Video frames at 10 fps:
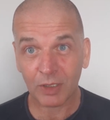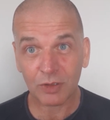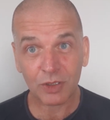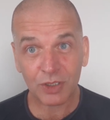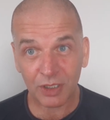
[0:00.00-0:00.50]

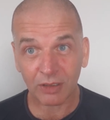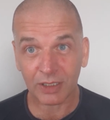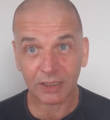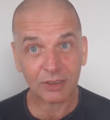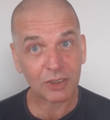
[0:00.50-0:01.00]

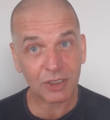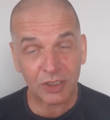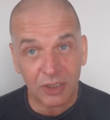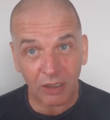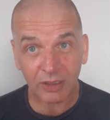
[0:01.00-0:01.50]
Solid
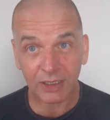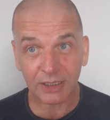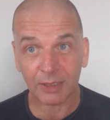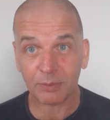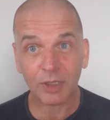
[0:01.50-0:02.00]
lump